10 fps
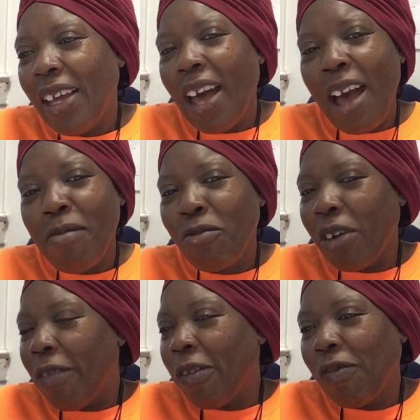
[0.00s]
I'm
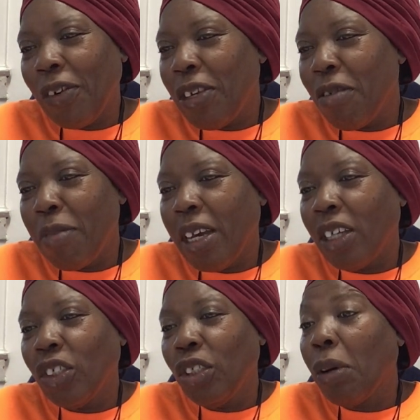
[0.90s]
grateful for you
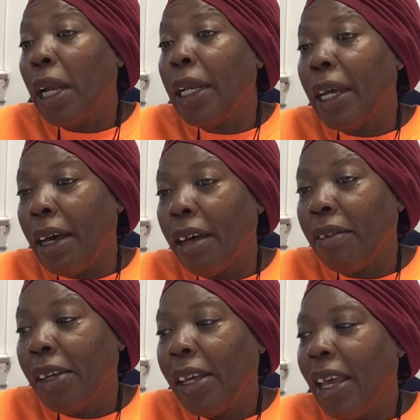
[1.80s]
because you are loved.
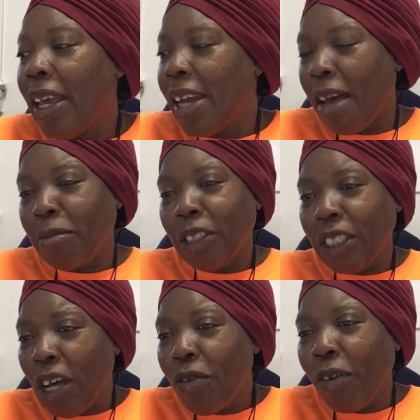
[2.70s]
And I'm
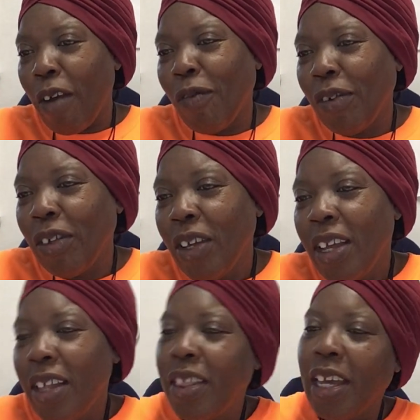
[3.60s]
so grateful
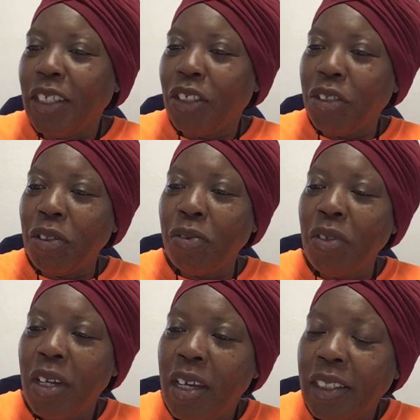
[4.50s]
that you
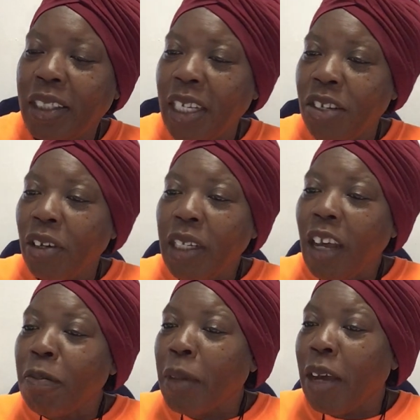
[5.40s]
send your
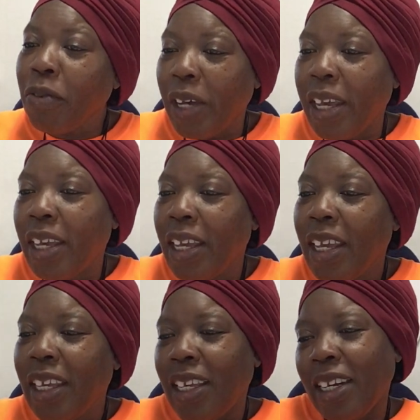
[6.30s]
love my way
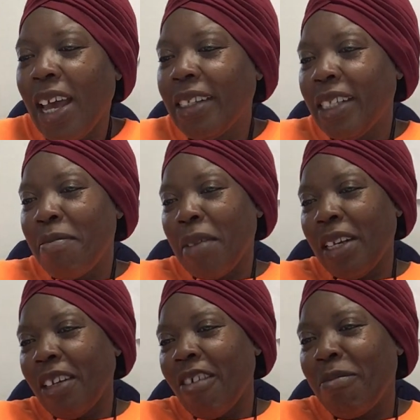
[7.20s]
and I send my
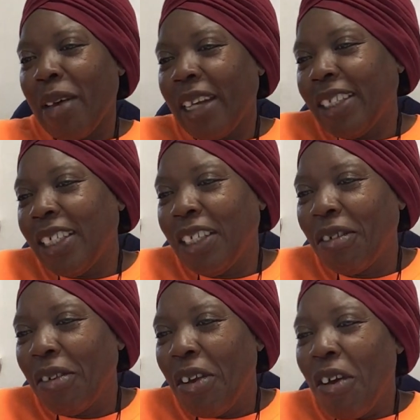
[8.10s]
love back to
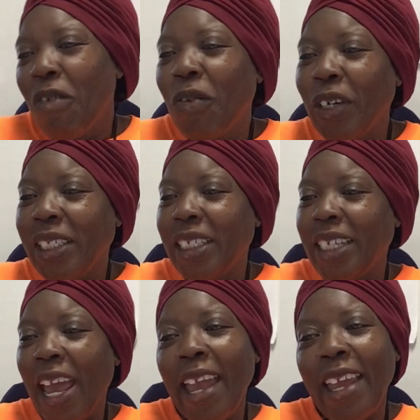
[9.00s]
you. For
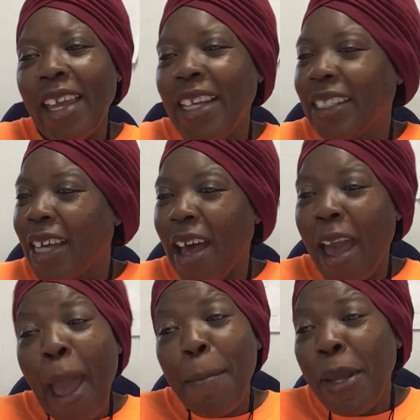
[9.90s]
today is a
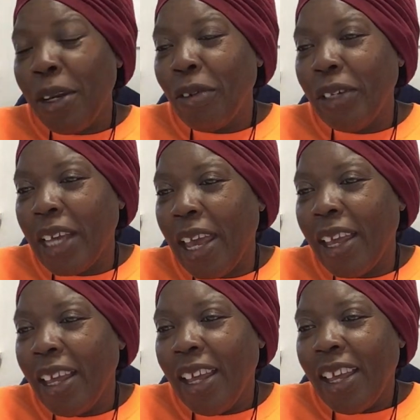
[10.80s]
happy new
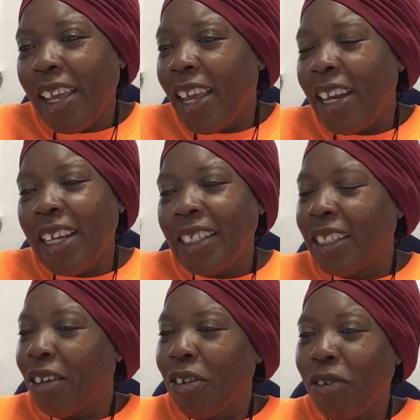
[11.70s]
day. It is
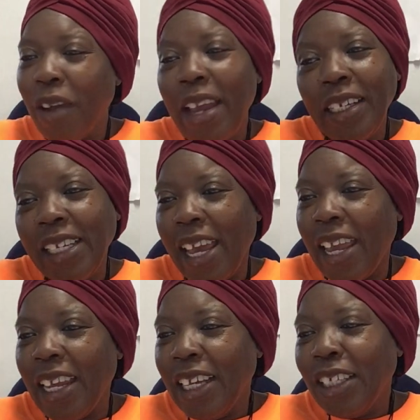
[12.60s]
a great
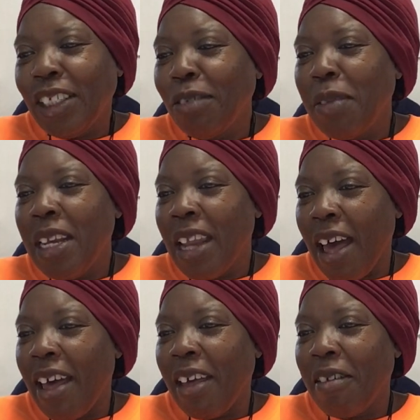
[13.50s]
day to be
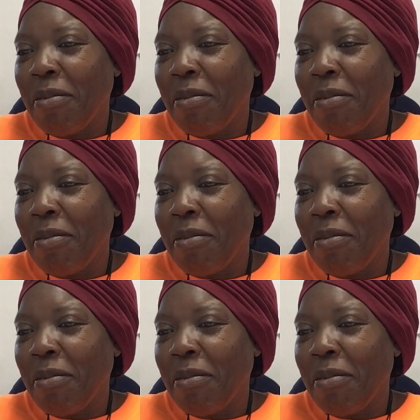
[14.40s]
live.